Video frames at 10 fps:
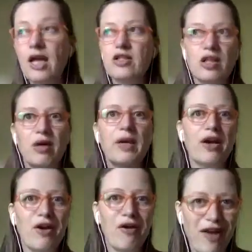So then we
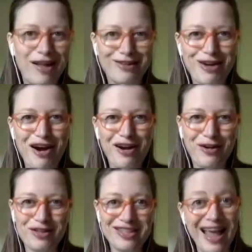can go find those
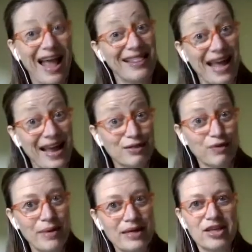articles and say, hey, thanks
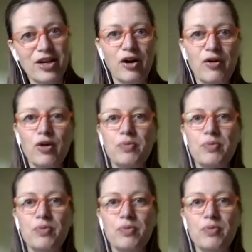for mentioning our group.